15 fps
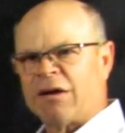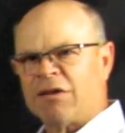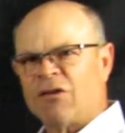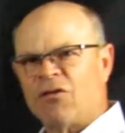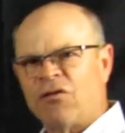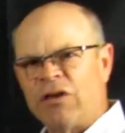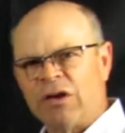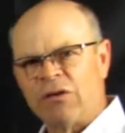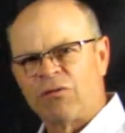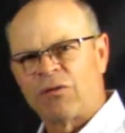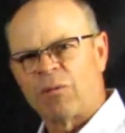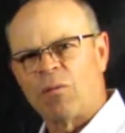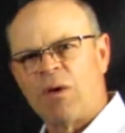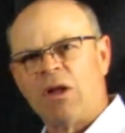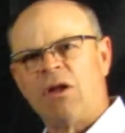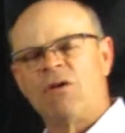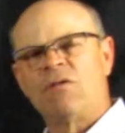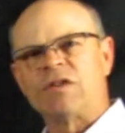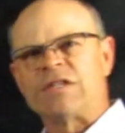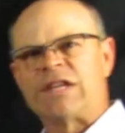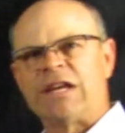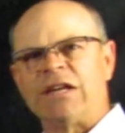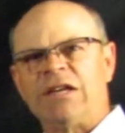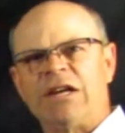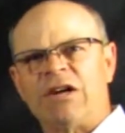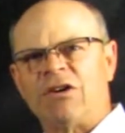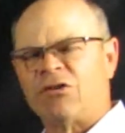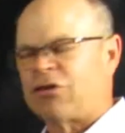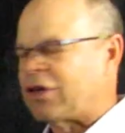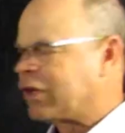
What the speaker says: in the field for well over 10 years,